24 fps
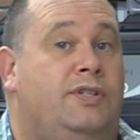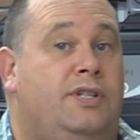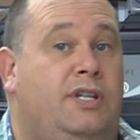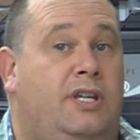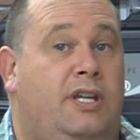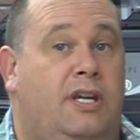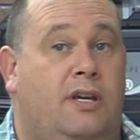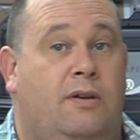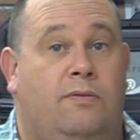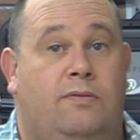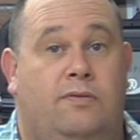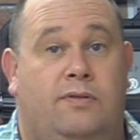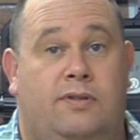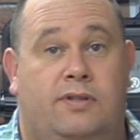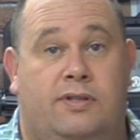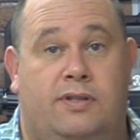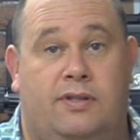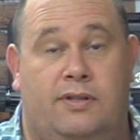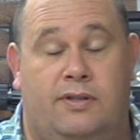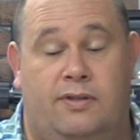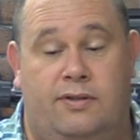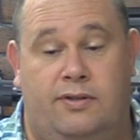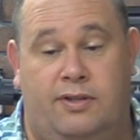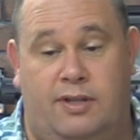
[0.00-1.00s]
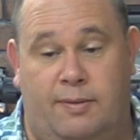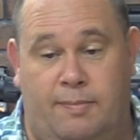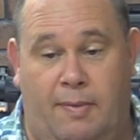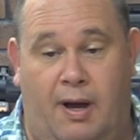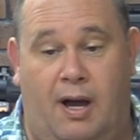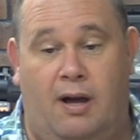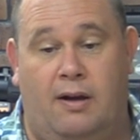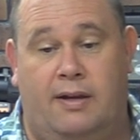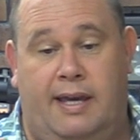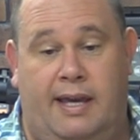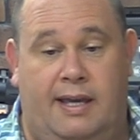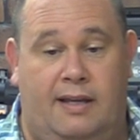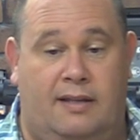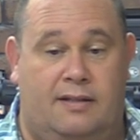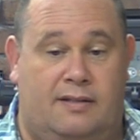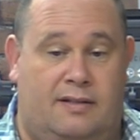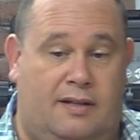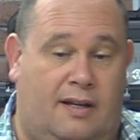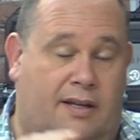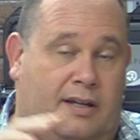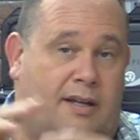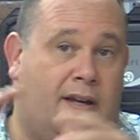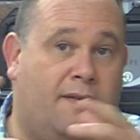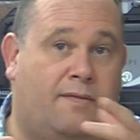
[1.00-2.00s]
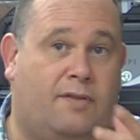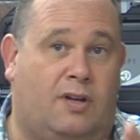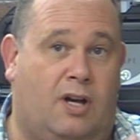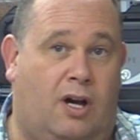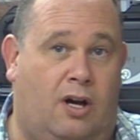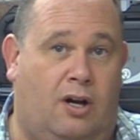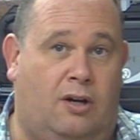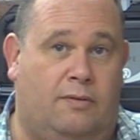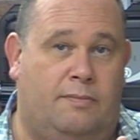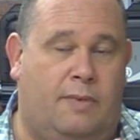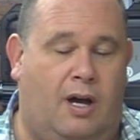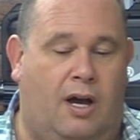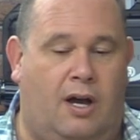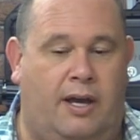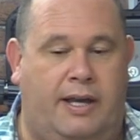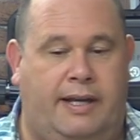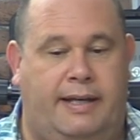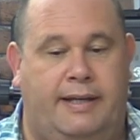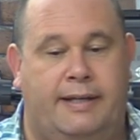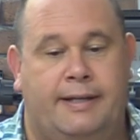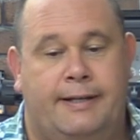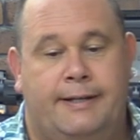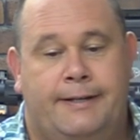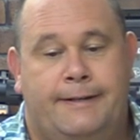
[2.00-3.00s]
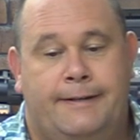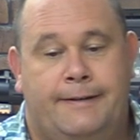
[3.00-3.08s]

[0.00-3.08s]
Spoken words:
to use the markings like I've got on mine.